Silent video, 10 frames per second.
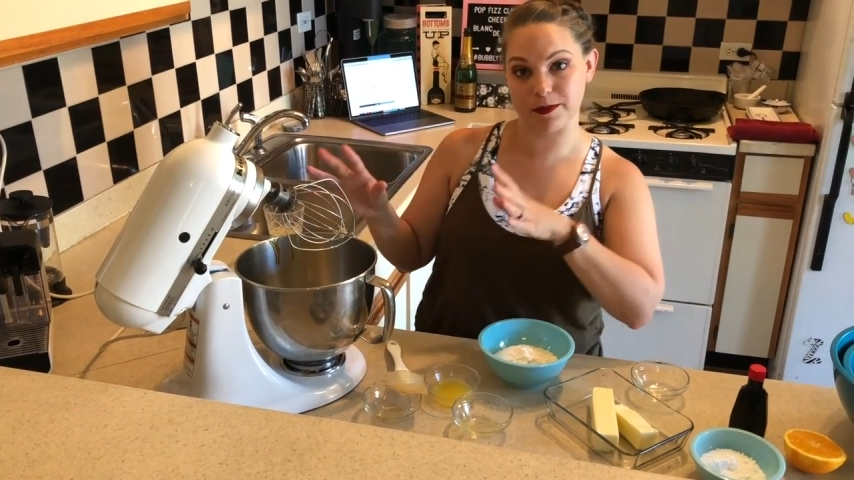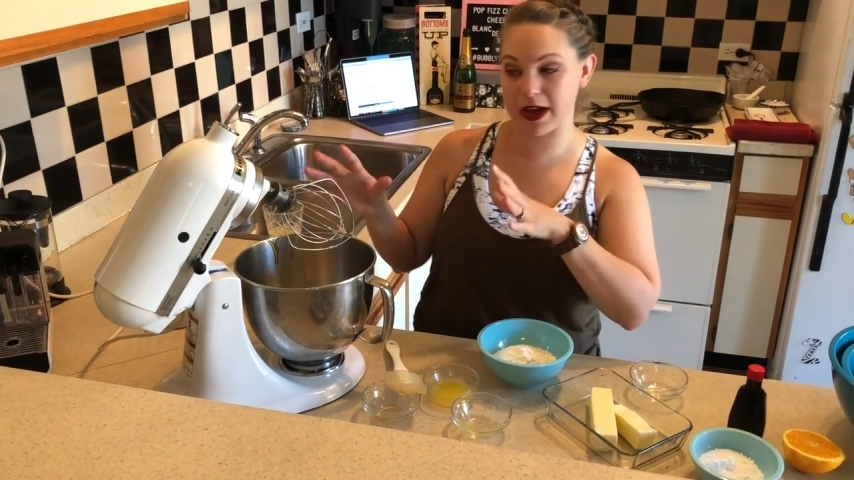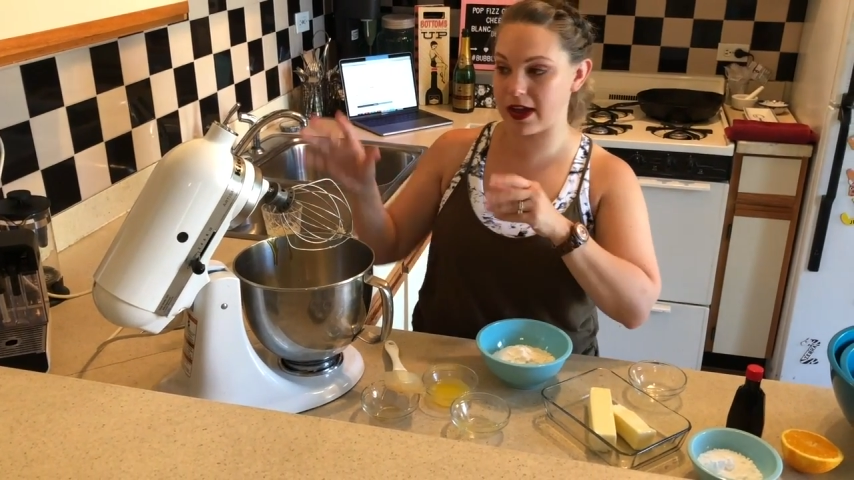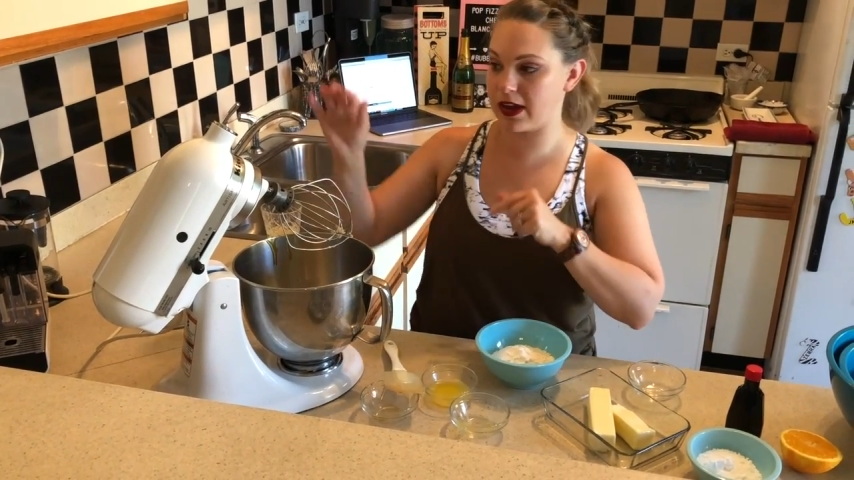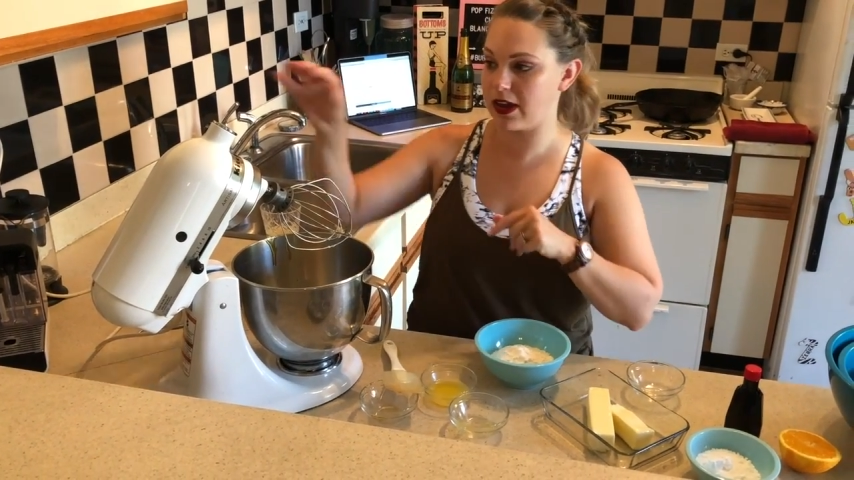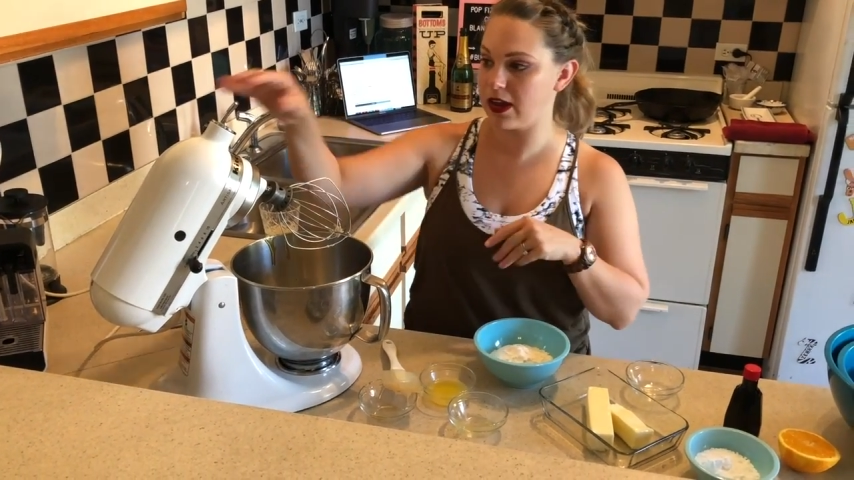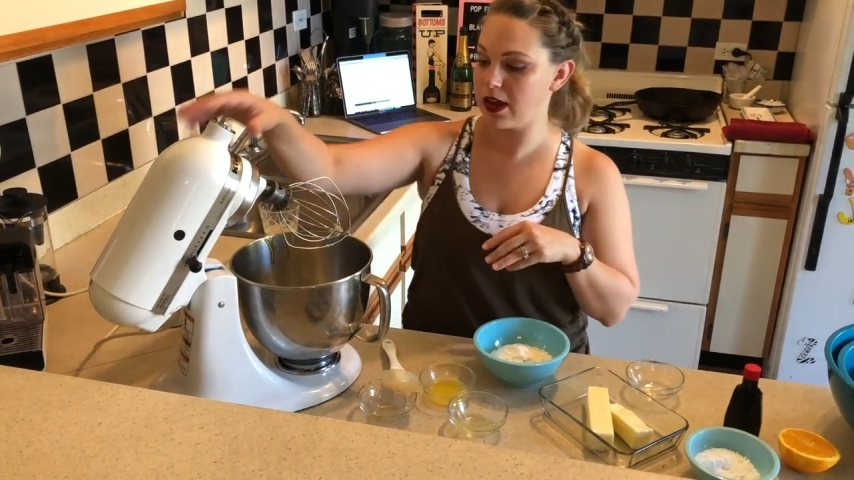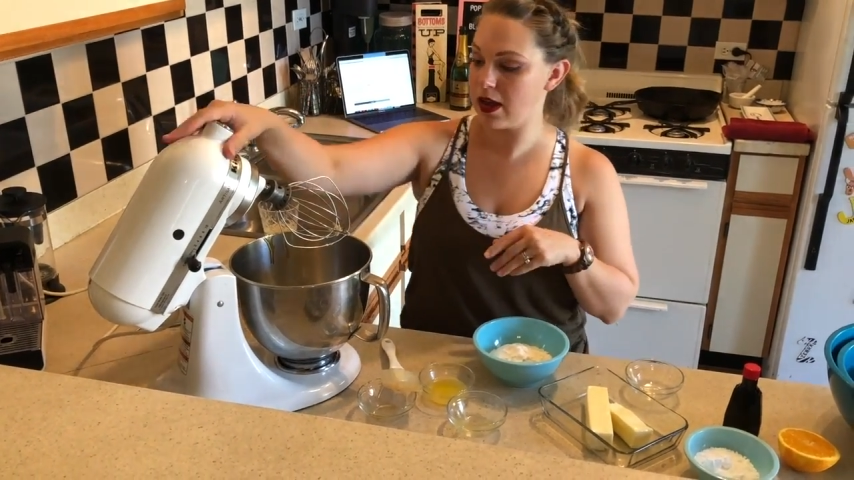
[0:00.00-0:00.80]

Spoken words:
mine